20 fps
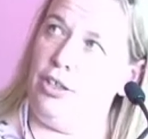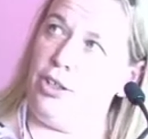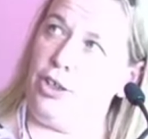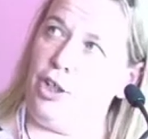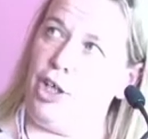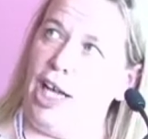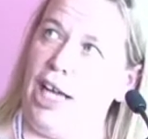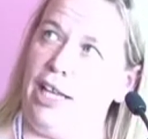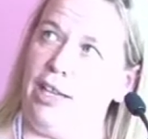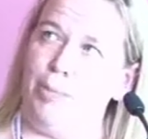
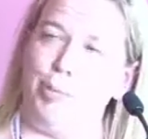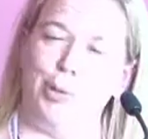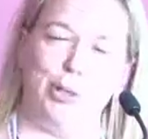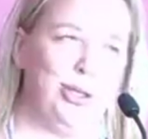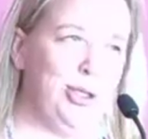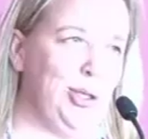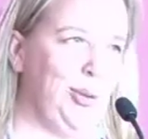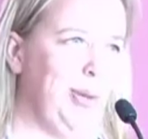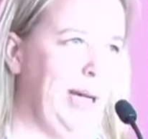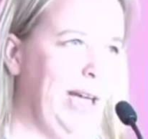got out the
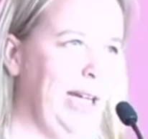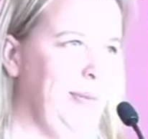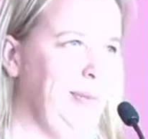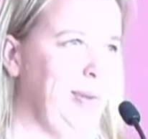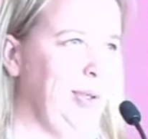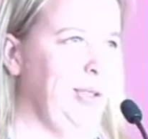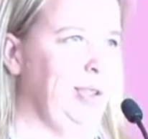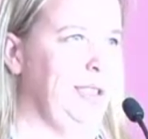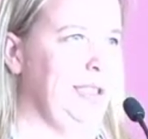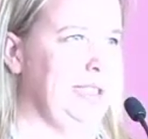butcher
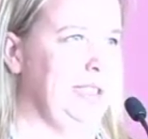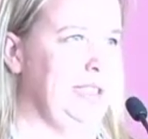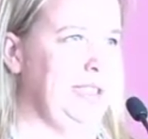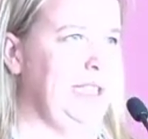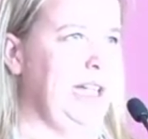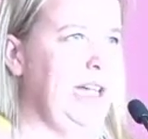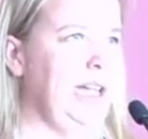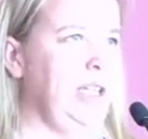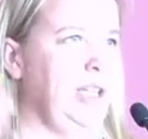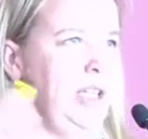paper and
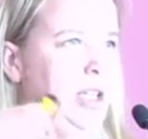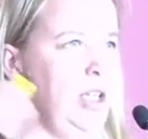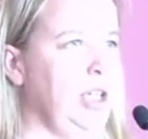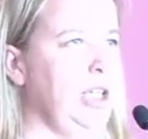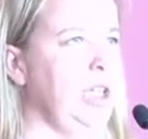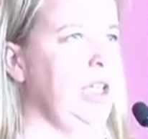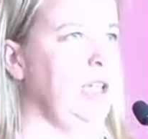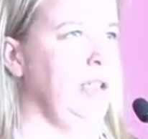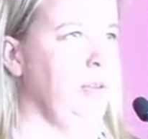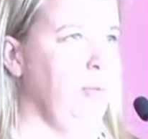started
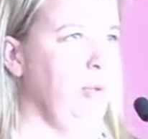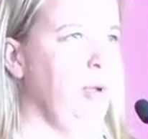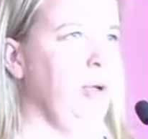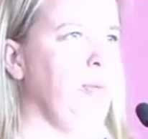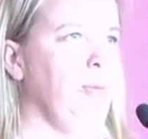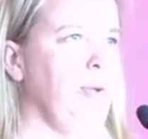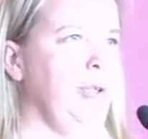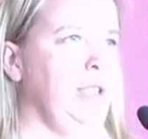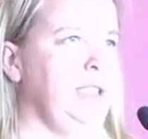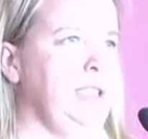looking at the
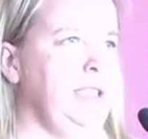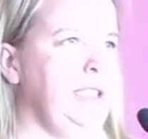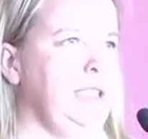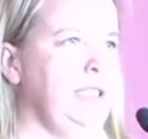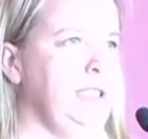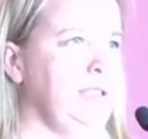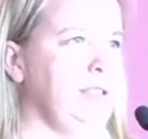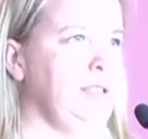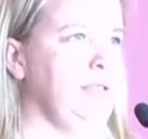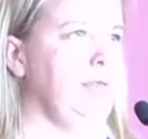work
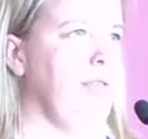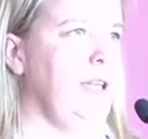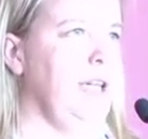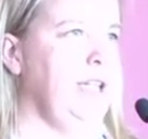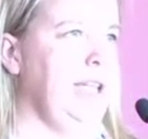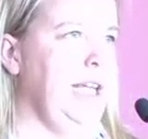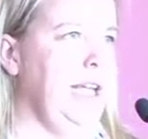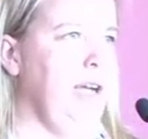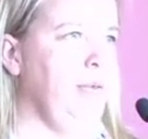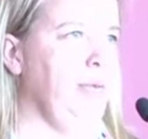processes
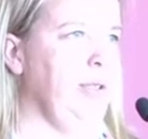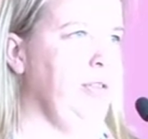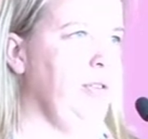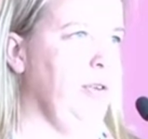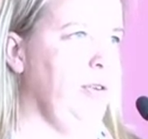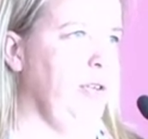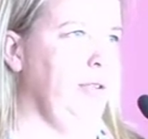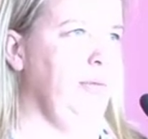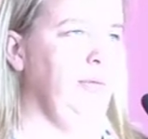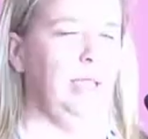around how we
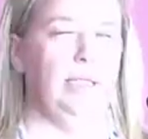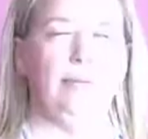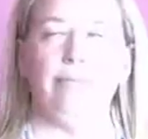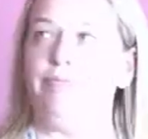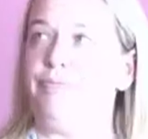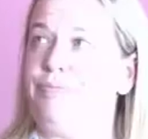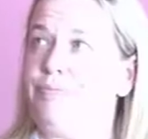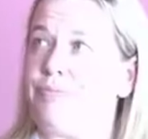document.